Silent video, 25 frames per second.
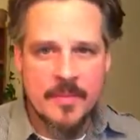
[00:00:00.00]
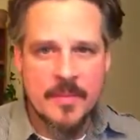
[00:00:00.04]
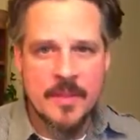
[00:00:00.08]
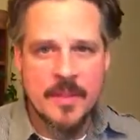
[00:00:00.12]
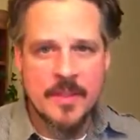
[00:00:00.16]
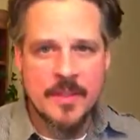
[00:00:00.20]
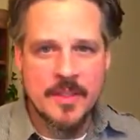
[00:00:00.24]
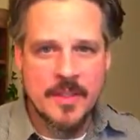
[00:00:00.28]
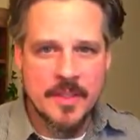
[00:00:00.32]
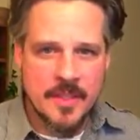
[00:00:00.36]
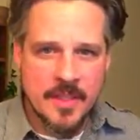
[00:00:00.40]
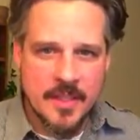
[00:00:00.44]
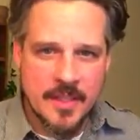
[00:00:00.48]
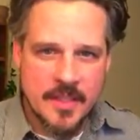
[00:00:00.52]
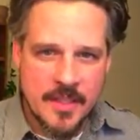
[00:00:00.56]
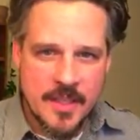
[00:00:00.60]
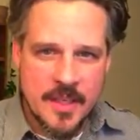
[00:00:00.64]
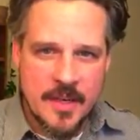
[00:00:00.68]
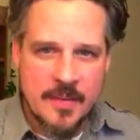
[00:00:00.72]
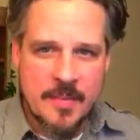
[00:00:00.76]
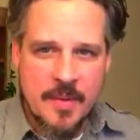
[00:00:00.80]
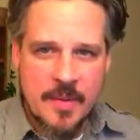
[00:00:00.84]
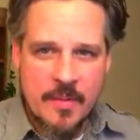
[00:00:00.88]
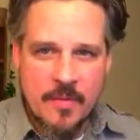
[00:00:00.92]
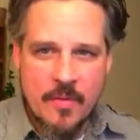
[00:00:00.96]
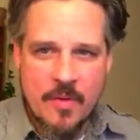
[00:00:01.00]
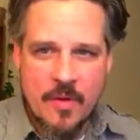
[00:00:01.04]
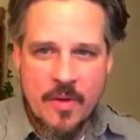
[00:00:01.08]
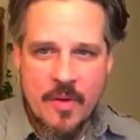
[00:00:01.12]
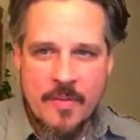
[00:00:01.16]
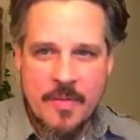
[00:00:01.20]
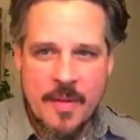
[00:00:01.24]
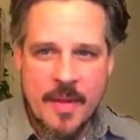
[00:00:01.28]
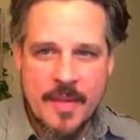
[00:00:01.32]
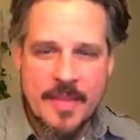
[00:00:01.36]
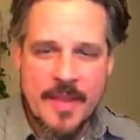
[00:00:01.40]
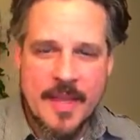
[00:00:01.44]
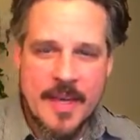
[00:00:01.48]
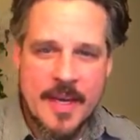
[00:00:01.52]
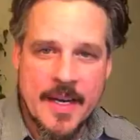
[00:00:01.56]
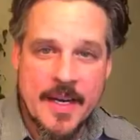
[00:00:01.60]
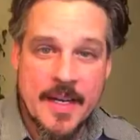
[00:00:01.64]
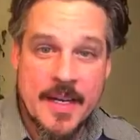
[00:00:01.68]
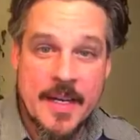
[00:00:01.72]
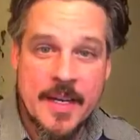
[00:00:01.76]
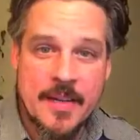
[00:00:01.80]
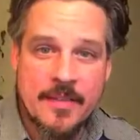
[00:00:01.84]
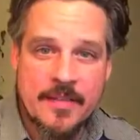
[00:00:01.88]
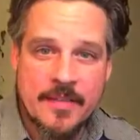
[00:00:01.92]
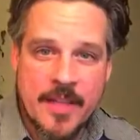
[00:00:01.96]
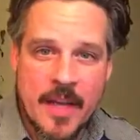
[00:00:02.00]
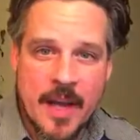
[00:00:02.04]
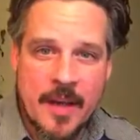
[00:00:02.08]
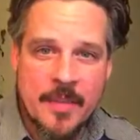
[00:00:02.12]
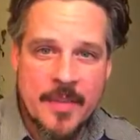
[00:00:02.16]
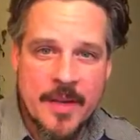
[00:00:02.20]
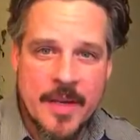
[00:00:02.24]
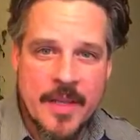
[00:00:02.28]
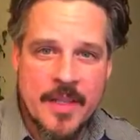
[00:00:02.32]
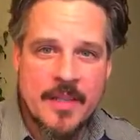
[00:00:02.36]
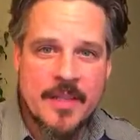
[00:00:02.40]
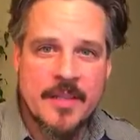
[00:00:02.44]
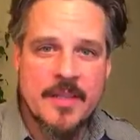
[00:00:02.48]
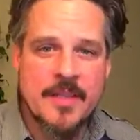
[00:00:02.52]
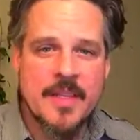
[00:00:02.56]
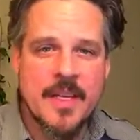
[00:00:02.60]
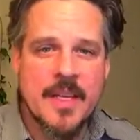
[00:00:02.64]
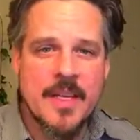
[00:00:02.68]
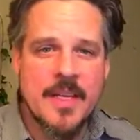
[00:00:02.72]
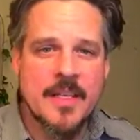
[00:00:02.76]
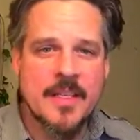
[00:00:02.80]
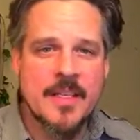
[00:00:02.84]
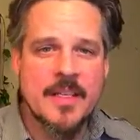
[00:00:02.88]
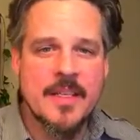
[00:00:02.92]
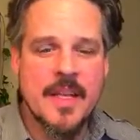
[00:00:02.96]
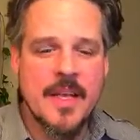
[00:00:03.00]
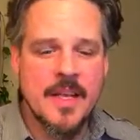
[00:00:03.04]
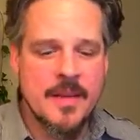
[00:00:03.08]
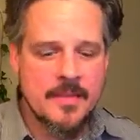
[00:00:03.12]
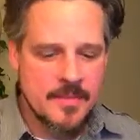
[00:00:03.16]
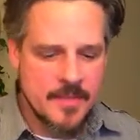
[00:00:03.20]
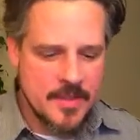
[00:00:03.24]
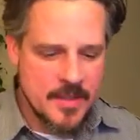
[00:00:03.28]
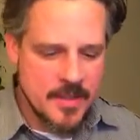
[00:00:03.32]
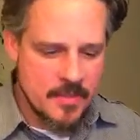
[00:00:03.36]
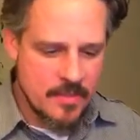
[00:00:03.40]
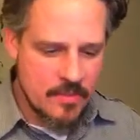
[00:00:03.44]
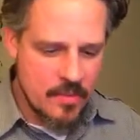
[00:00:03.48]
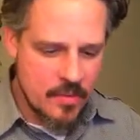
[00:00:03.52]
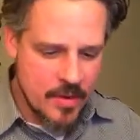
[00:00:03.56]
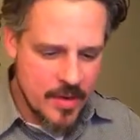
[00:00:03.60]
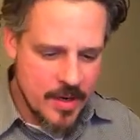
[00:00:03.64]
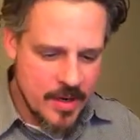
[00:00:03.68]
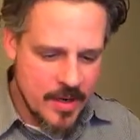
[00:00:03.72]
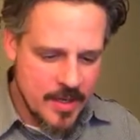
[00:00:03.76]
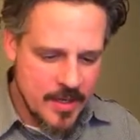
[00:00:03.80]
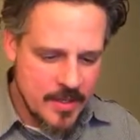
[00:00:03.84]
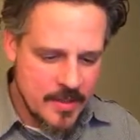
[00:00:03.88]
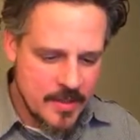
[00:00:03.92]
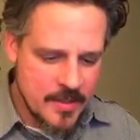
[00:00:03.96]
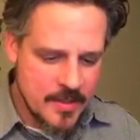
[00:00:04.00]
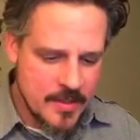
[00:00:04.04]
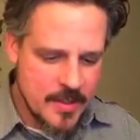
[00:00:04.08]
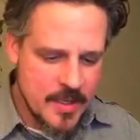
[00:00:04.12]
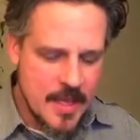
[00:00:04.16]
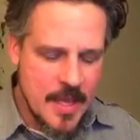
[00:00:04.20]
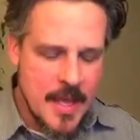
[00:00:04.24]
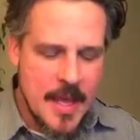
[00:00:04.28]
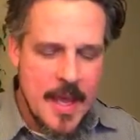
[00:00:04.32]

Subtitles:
is just a little bit more about that idea of dominance and subordinance.